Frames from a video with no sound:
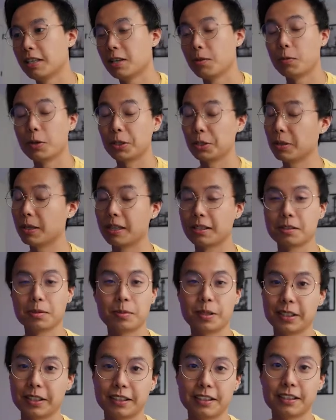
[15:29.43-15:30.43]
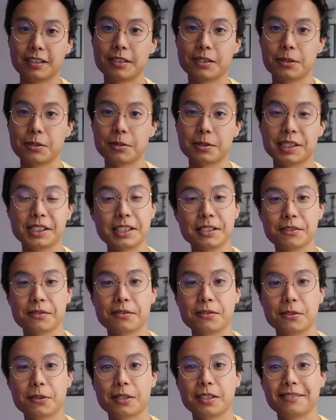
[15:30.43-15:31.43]
what you guys are bringing into Season
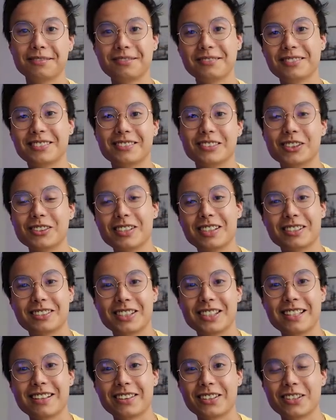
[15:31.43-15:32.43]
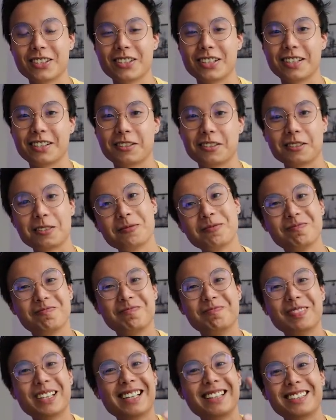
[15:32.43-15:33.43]
4. Well, I'll see you out there, trainers.
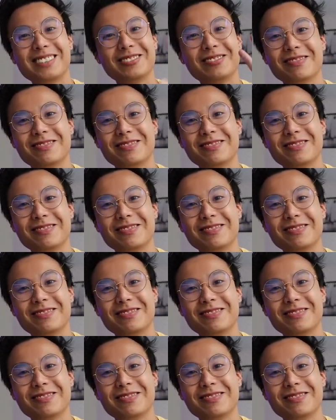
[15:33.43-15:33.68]
Bye.